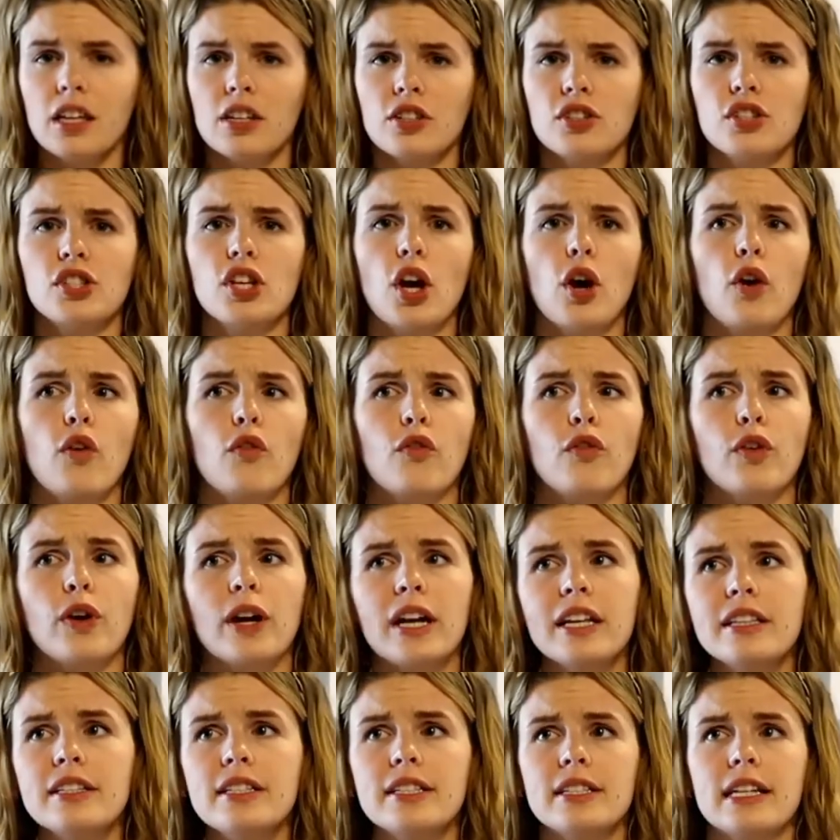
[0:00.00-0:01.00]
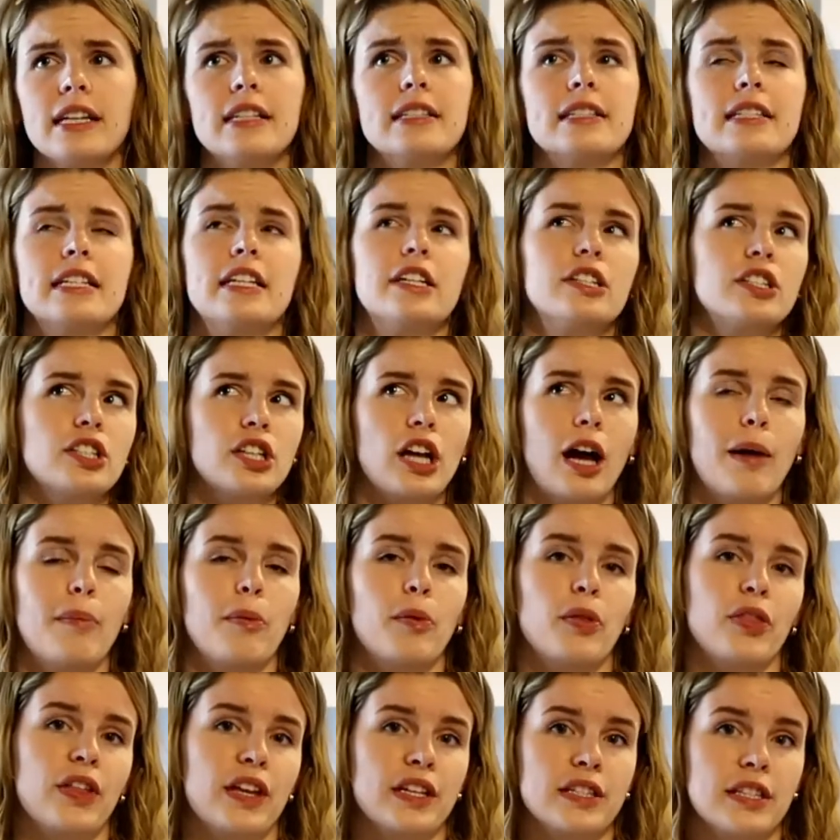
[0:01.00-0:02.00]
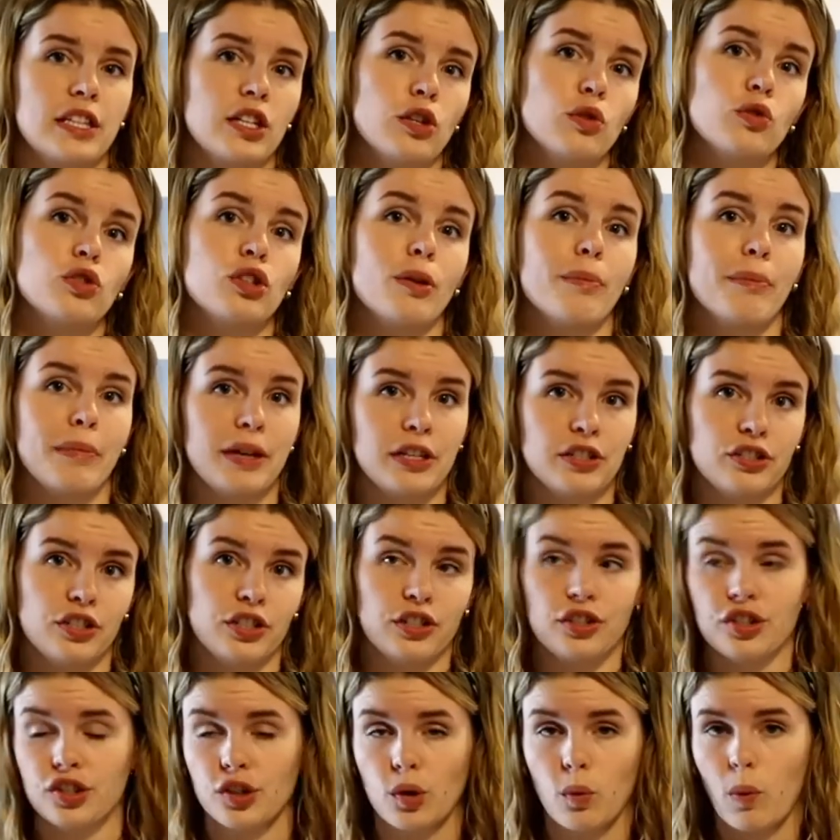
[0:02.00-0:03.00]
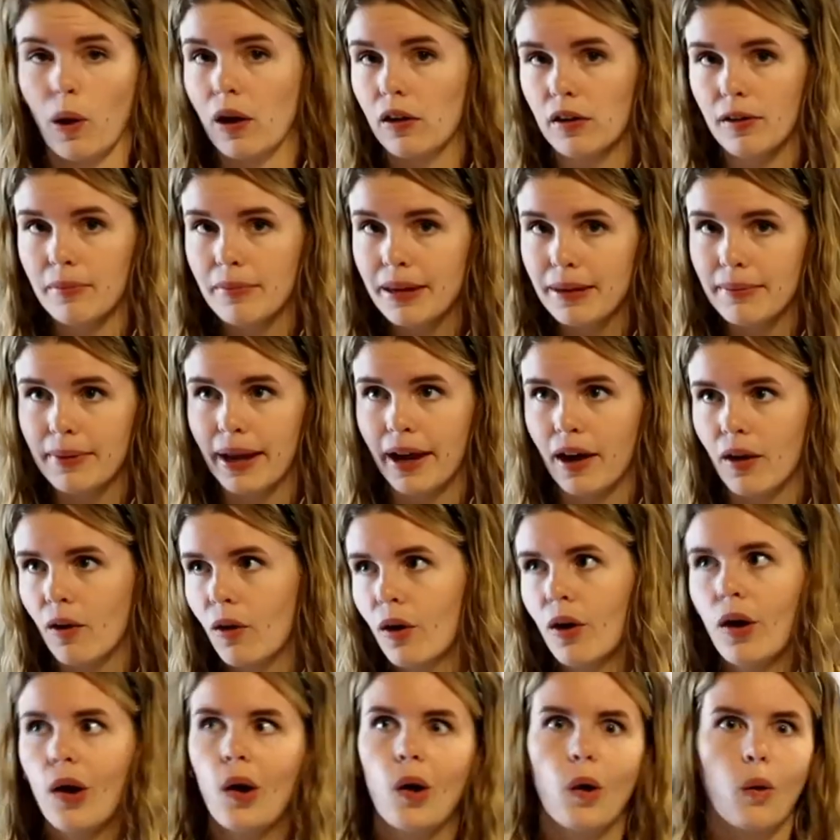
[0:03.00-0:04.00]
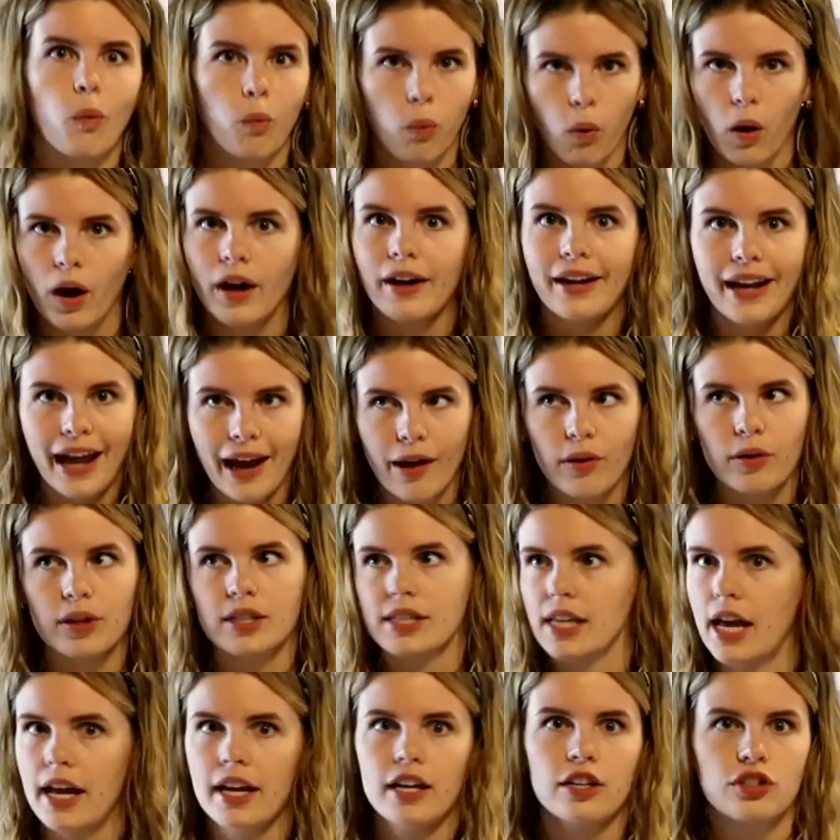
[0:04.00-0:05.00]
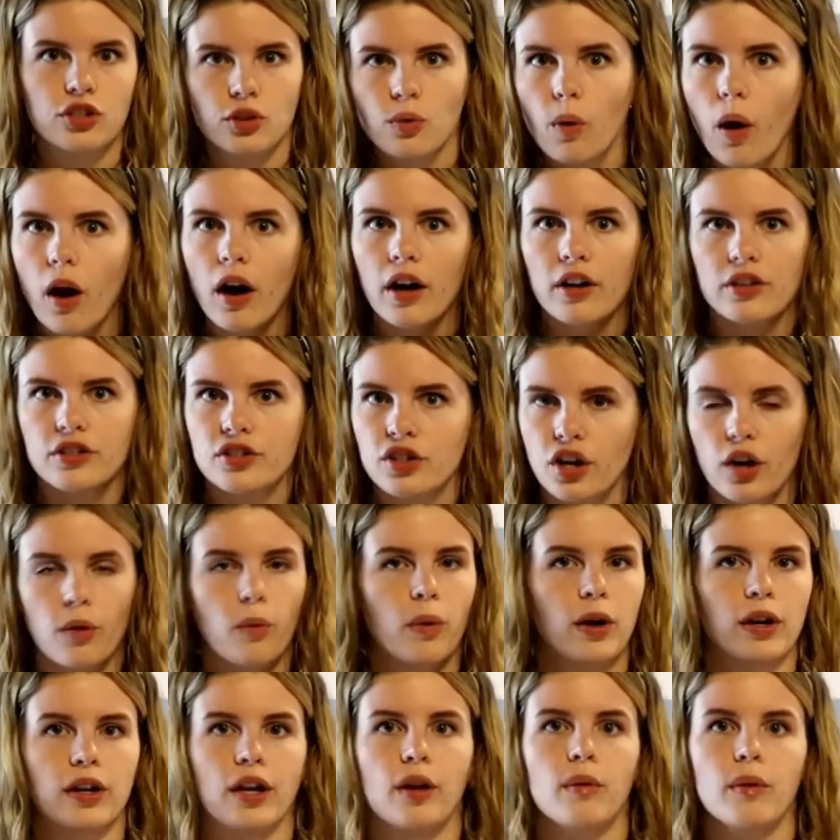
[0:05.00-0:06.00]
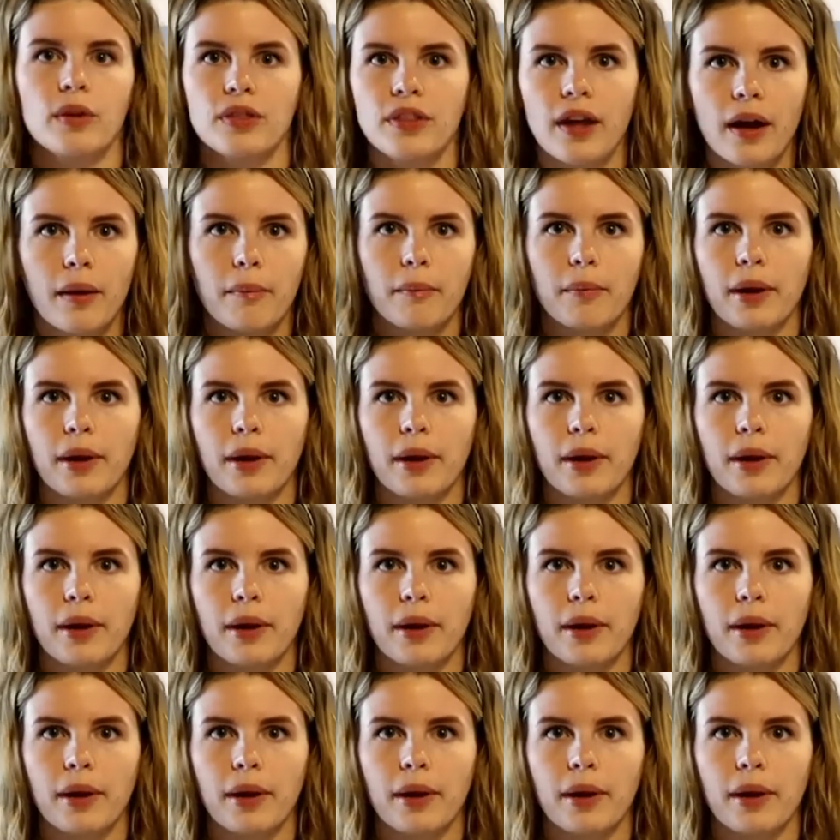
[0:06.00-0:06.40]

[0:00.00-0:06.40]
So for instance, here's a couple things that you should mention in your welcome email. One, how excited you are to start working with them,